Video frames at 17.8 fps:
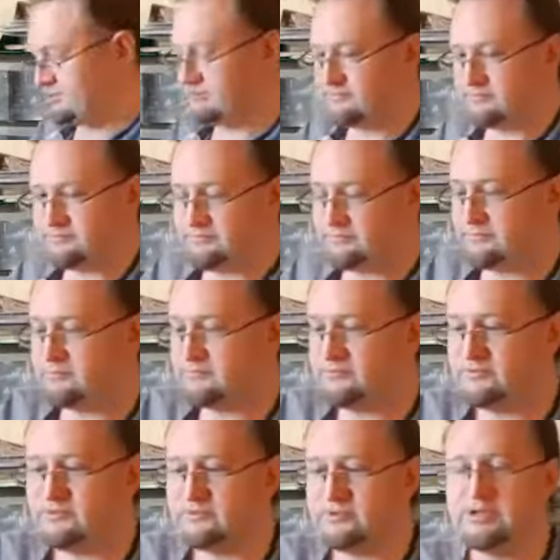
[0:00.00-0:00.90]
in
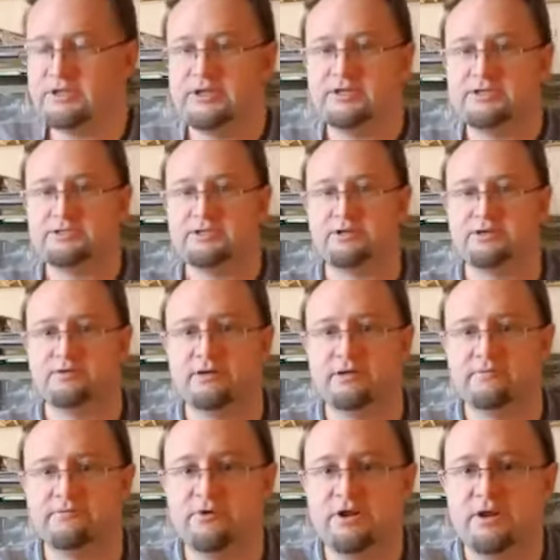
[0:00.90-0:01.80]
forward. So
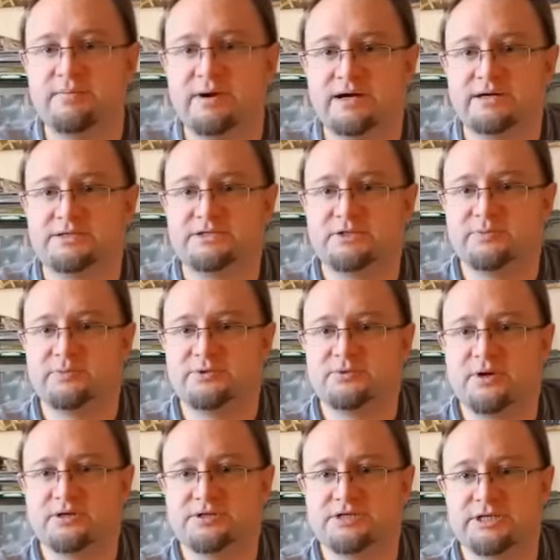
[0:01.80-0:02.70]
I've got it masked up as
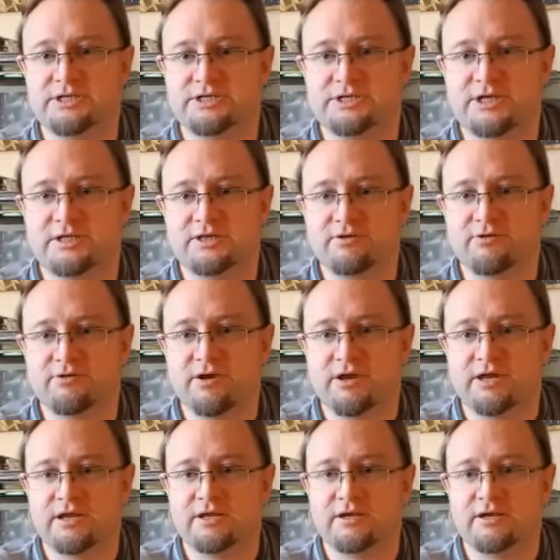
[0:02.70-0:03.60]
well, so you can see the
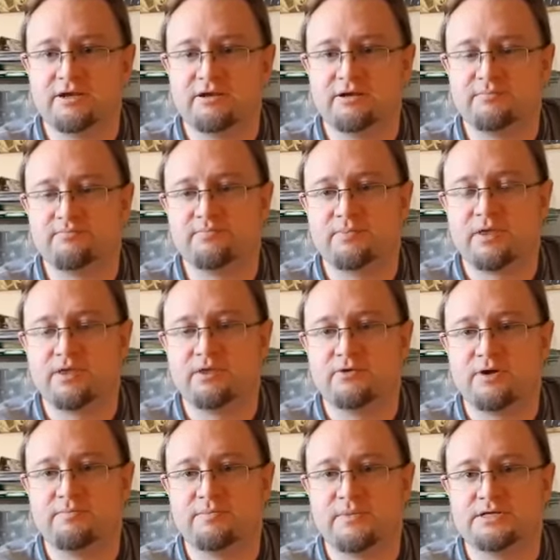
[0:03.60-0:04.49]
green
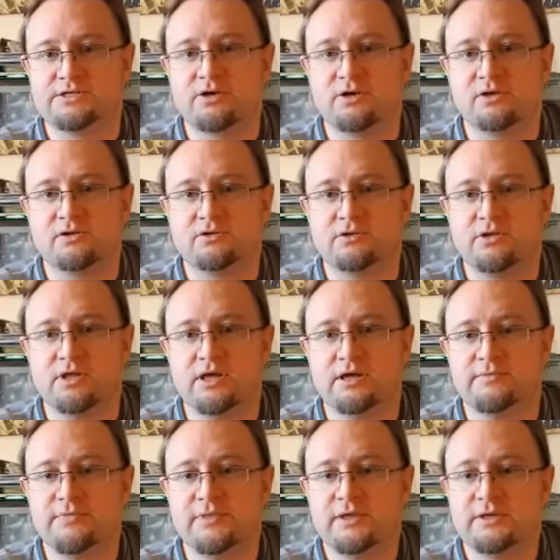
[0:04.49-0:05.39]
mask all on
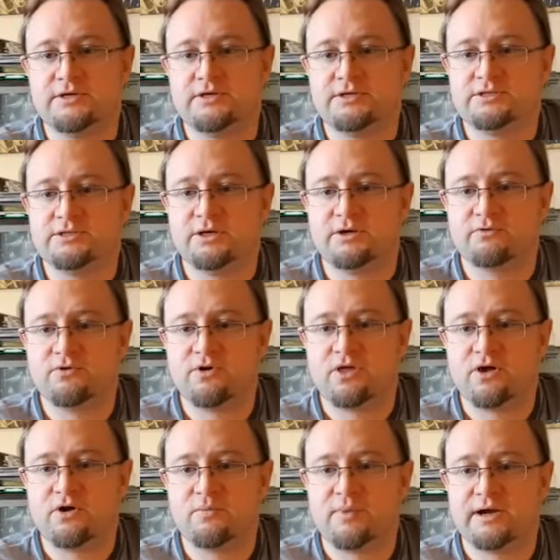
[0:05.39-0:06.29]
there. So I've got
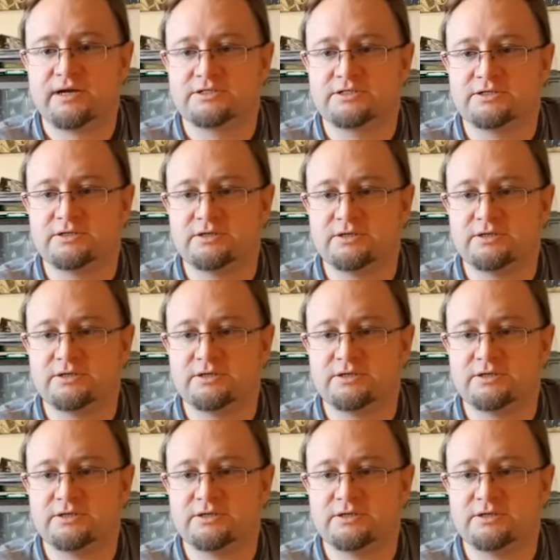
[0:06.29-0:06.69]
that all masked